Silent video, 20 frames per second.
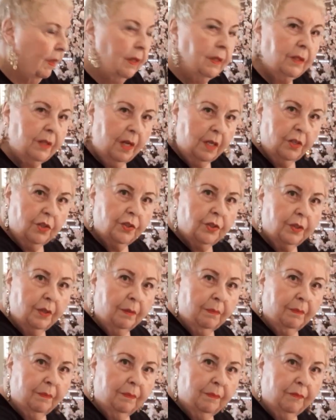Touch
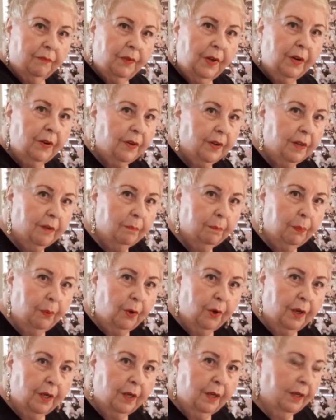them. Very
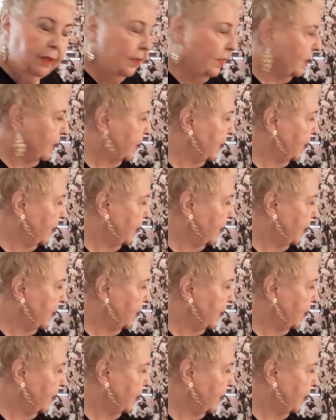important to